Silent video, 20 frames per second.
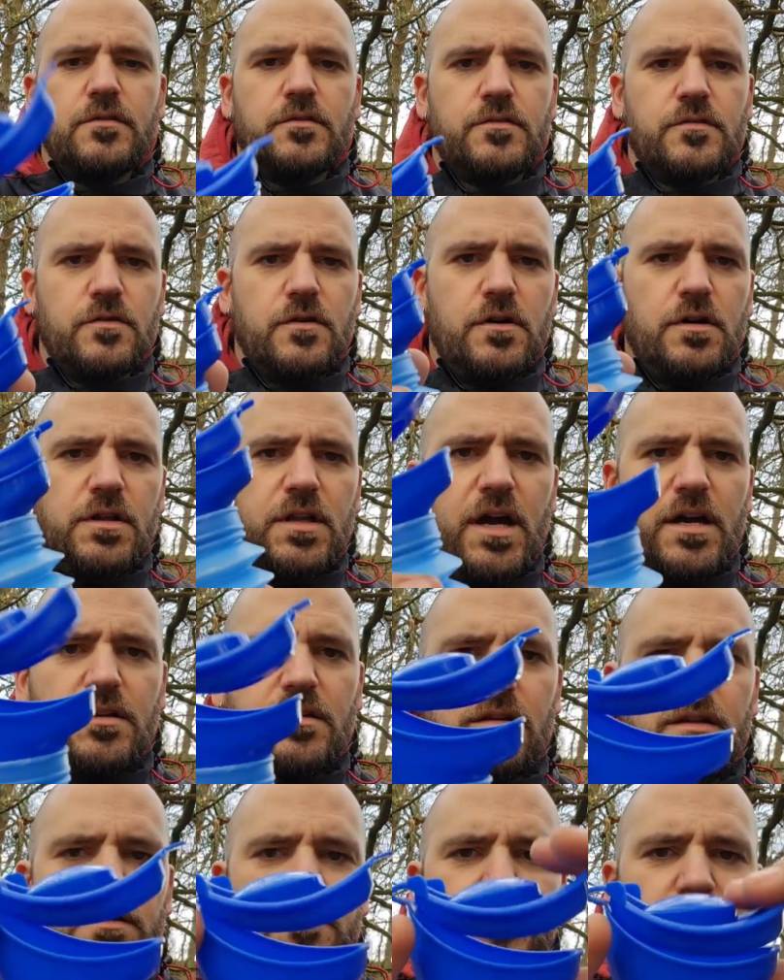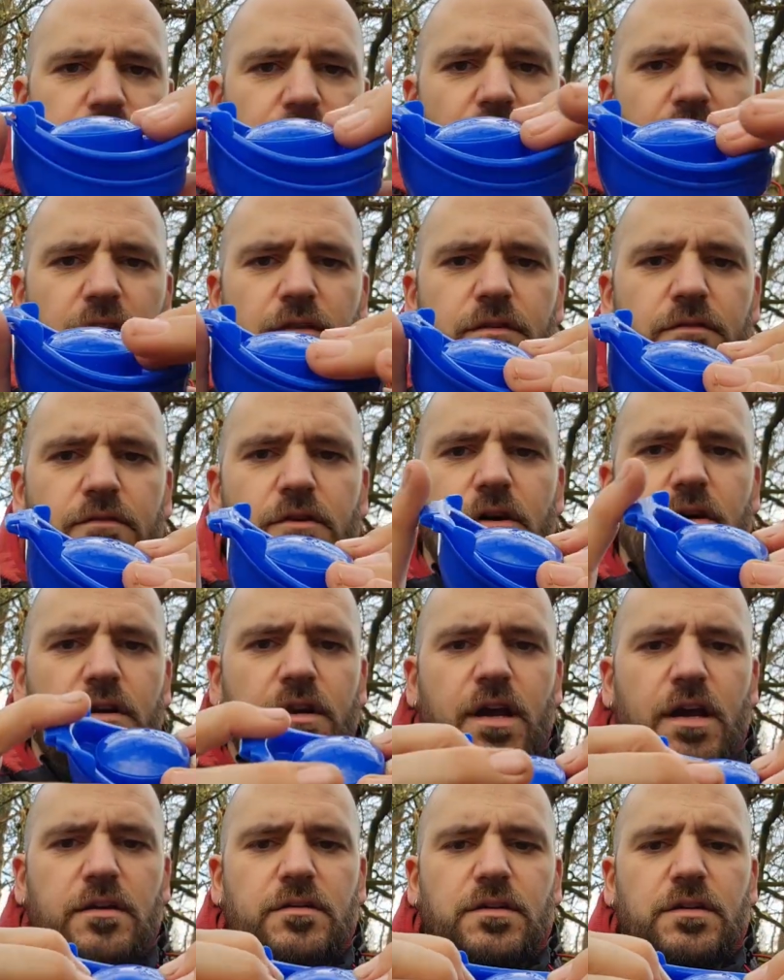So I like the fact that you've got a
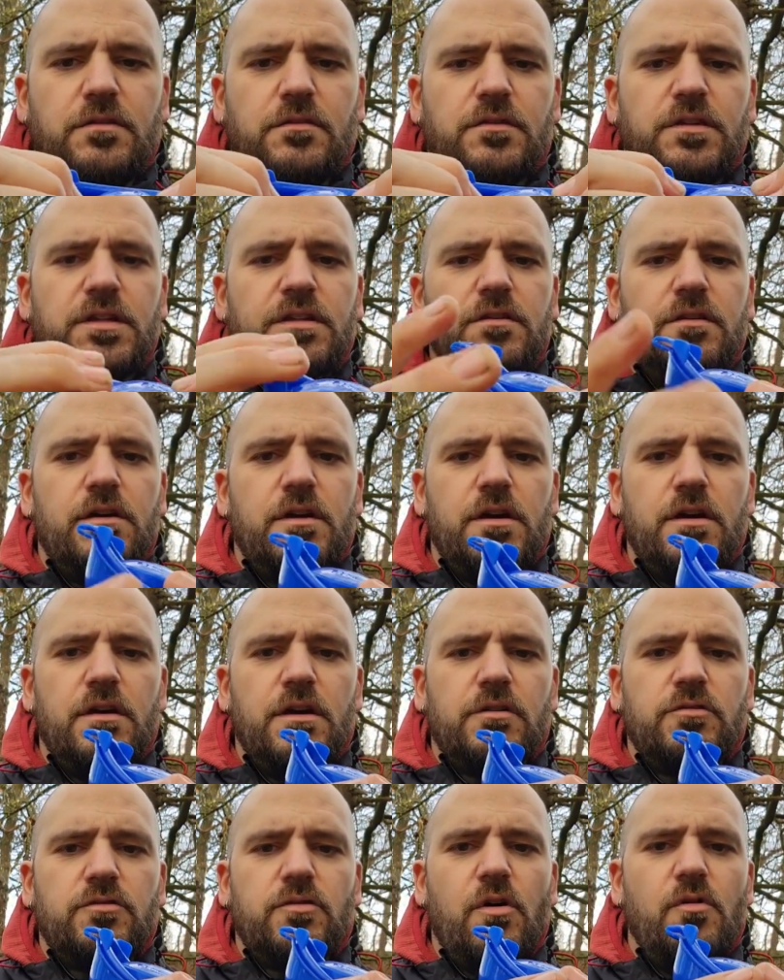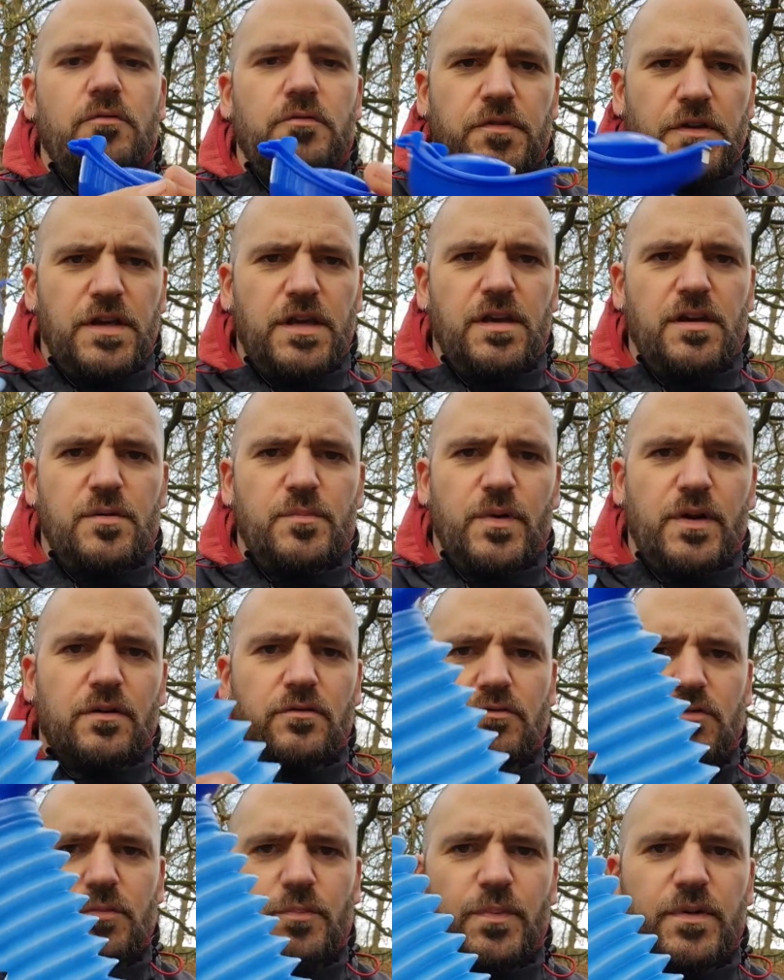nice little lid there. I don't think it'll be
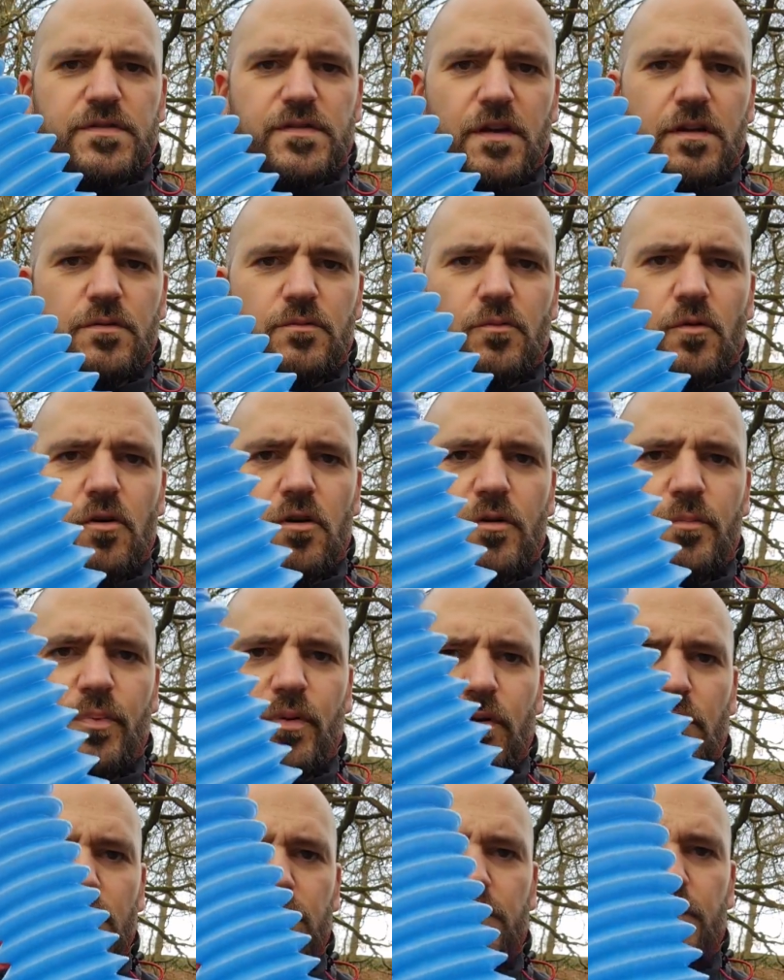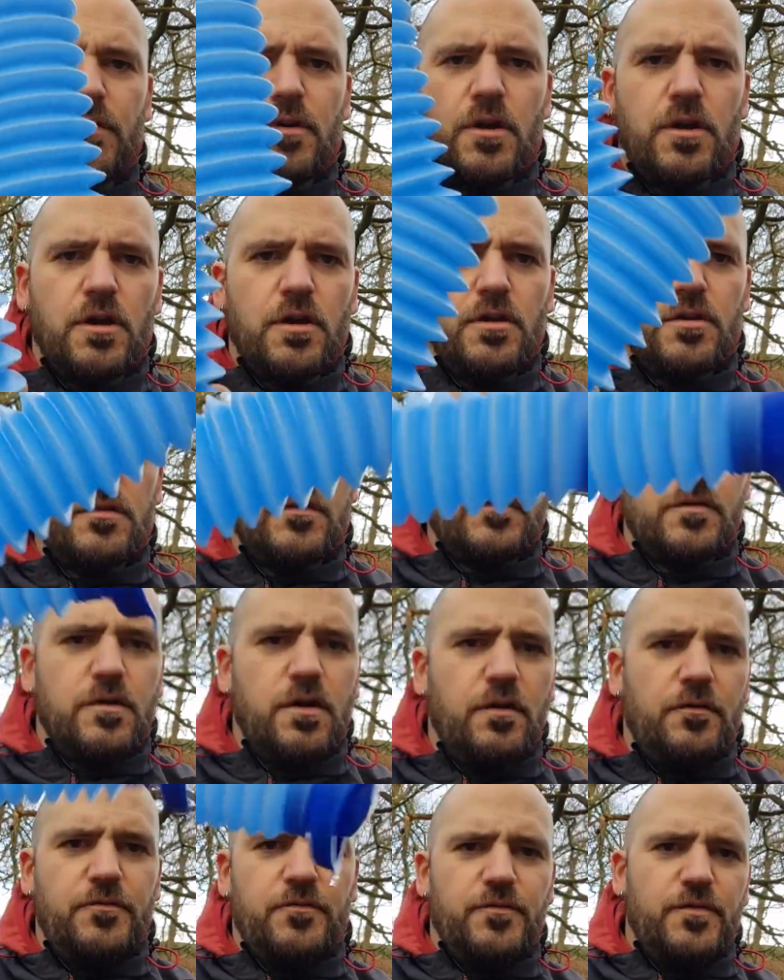100% waterproof,
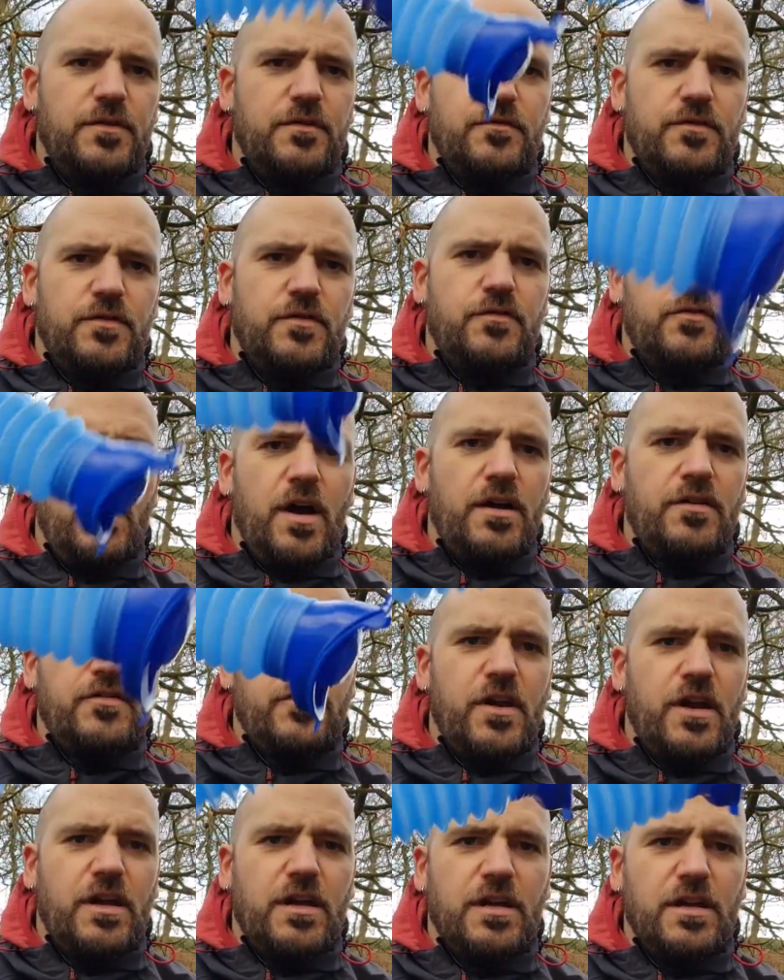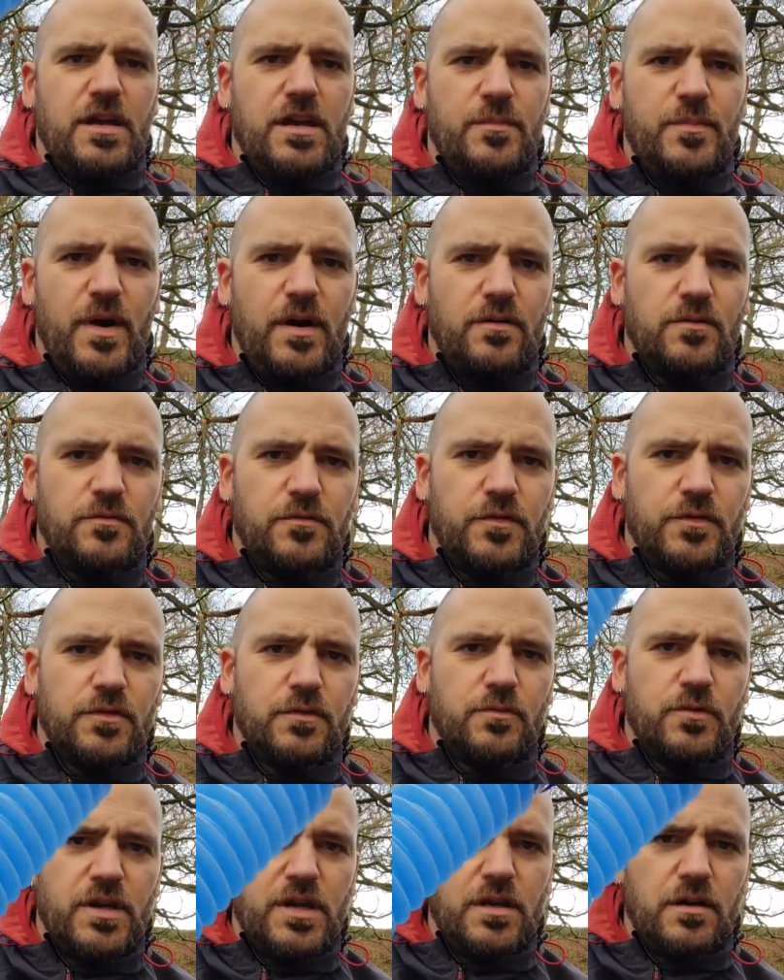so if you try shaking it about full
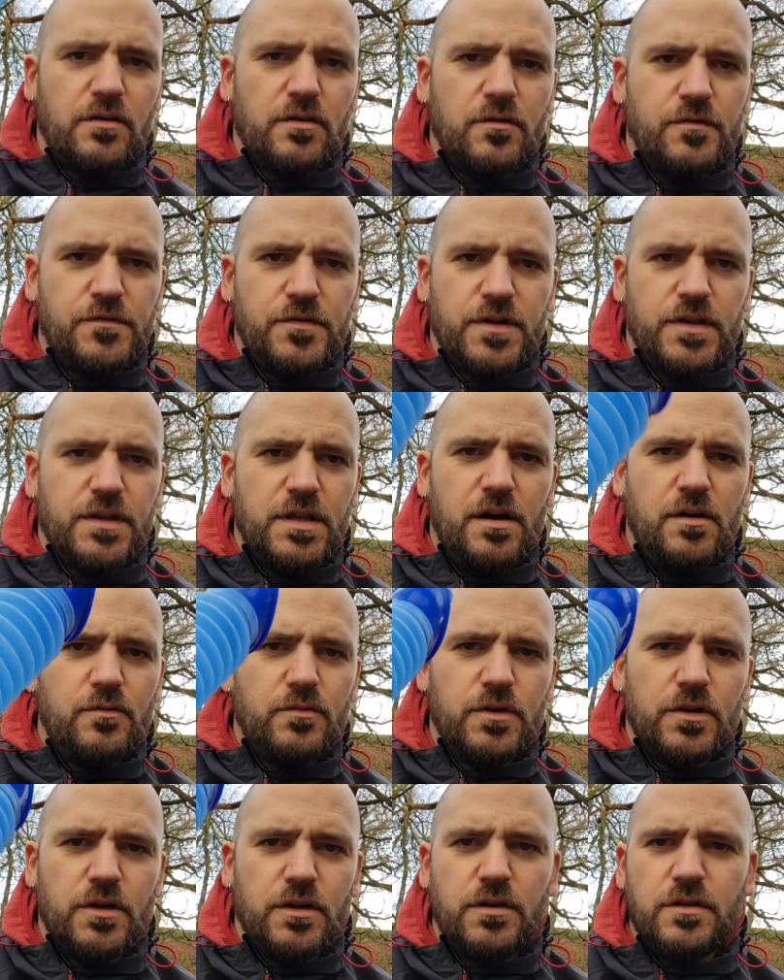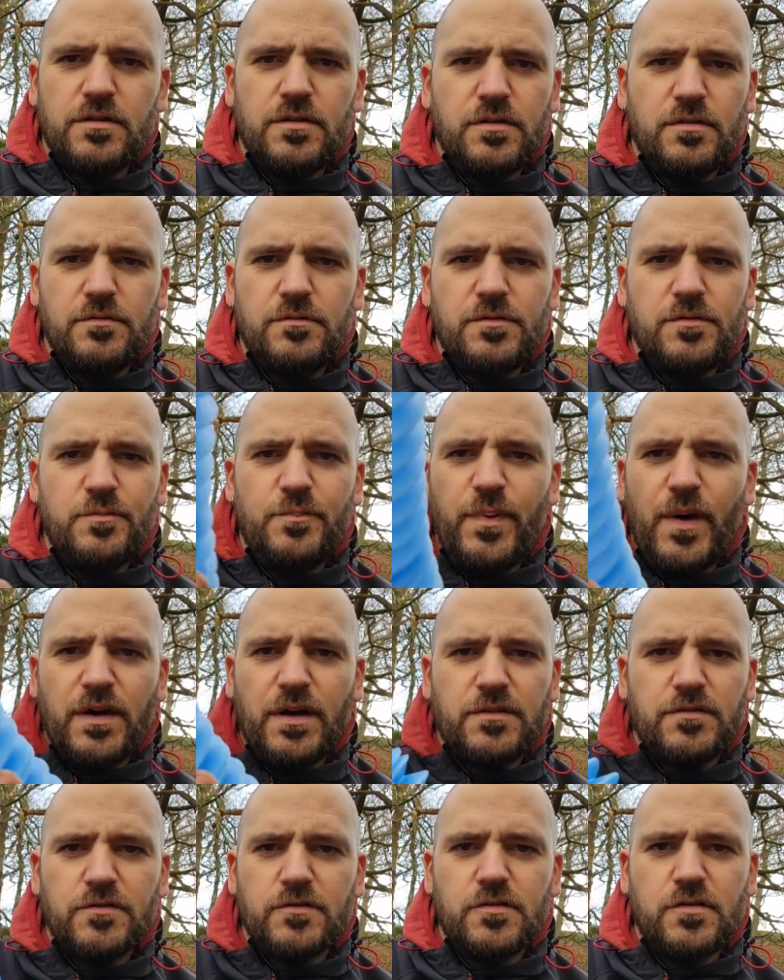of wee, I don't think that'll work. Your
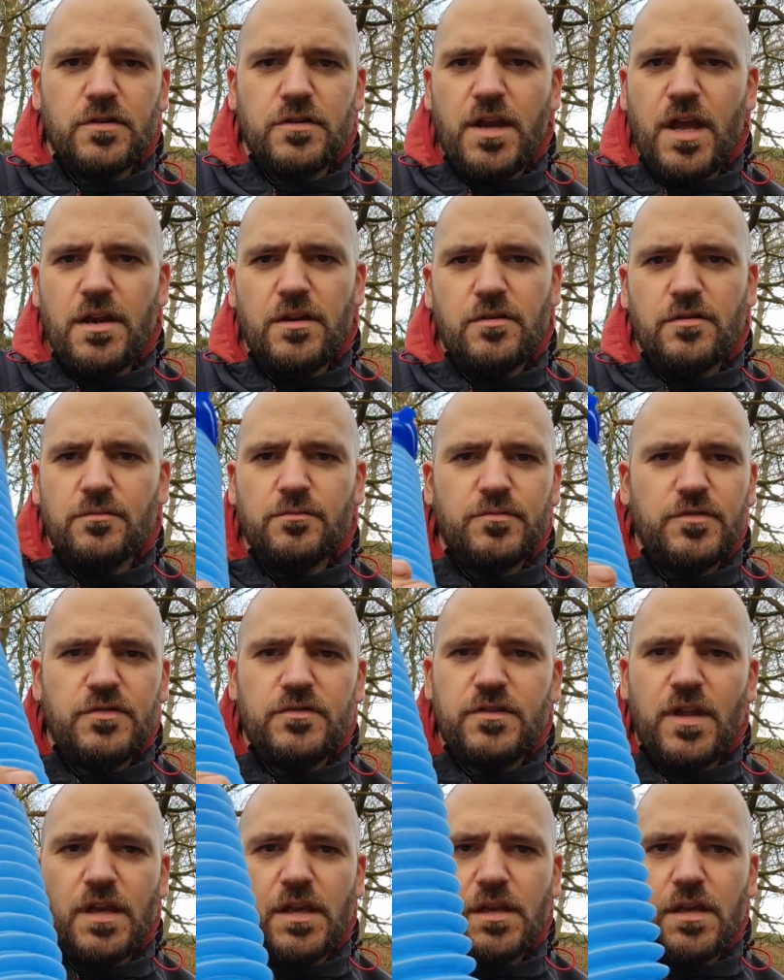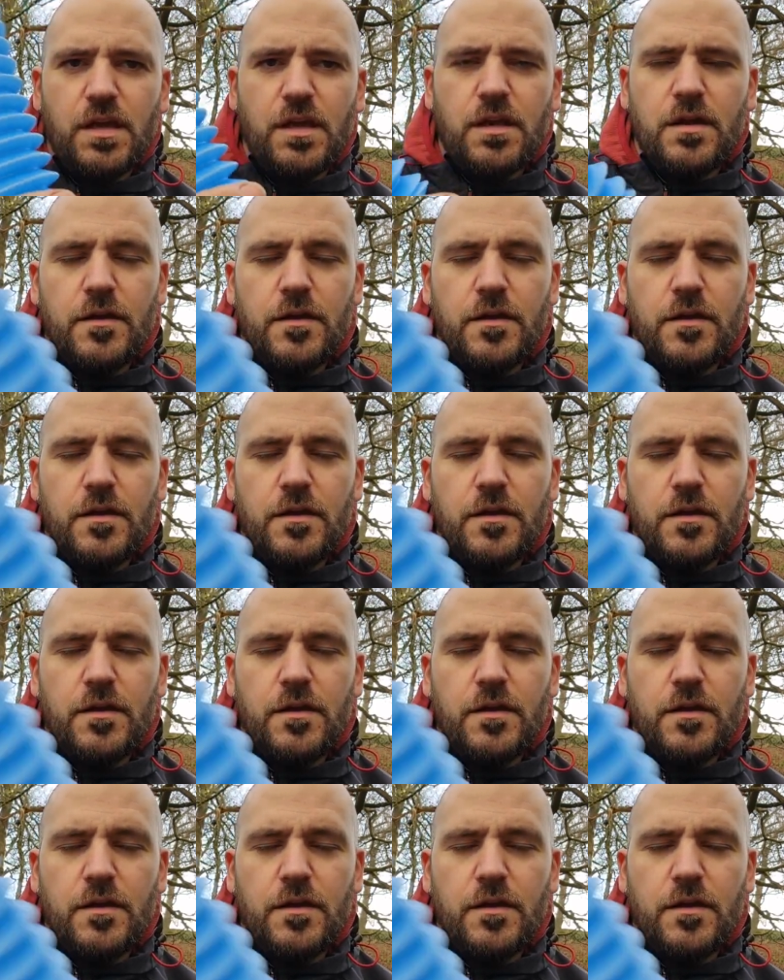bag's just going to end up stinking.